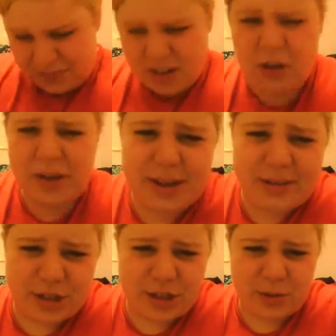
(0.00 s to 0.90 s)
and I
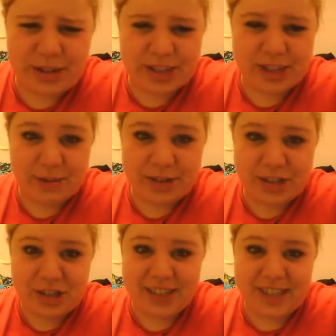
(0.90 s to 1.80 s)
was just squinting and
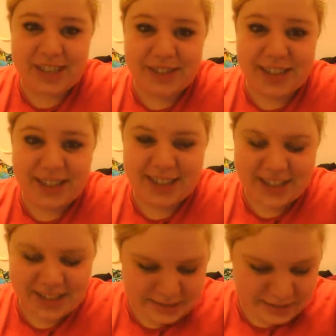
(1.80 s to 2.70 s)
watching the TV,
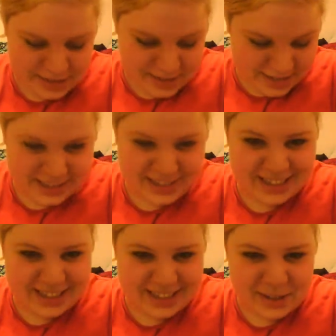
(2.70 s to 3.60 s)
so yeah, that
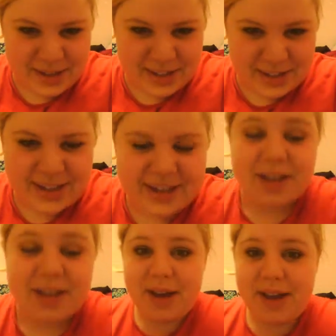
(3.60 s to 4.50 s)
doesn't help either.
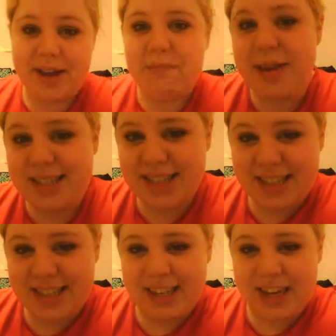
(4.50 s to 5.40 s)
But
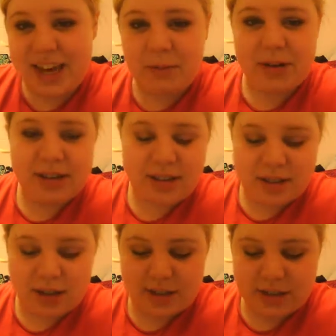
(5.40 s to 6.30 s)
basically, I wanted to
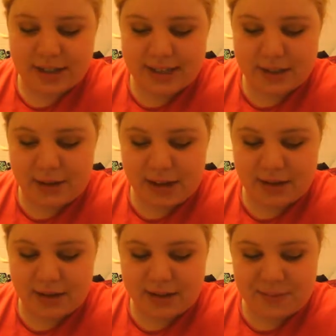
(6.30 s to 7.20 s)
talk to you guys
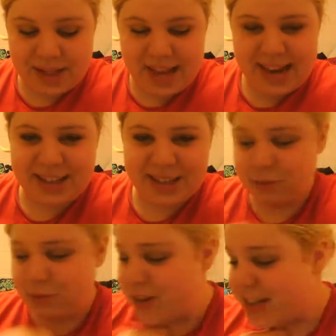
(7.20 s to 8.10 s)
about something that is
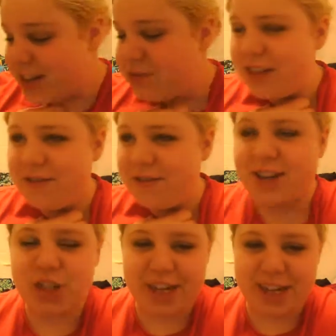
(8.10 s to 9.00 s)
really, really
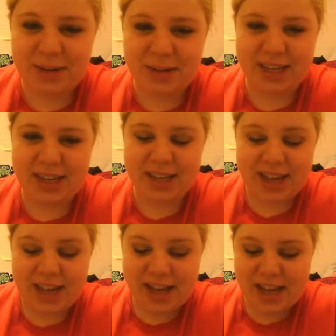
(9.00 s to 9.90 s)
frustrating me.
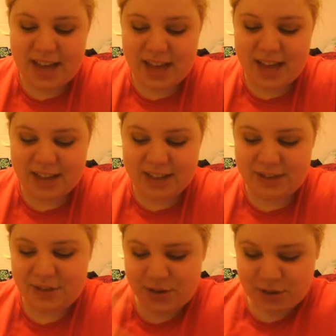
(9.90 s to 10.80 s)
And
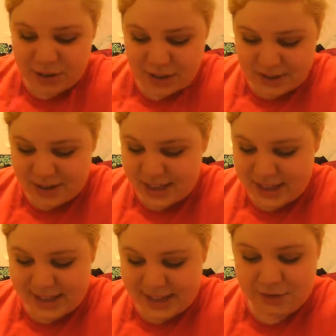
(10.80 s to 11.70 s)
if you don't agree with it,
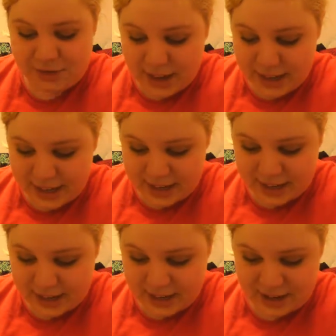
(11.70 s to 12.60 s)
that's
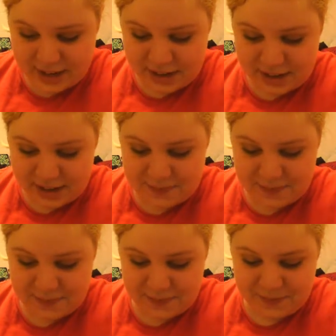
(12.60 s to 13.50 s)
fine. I'm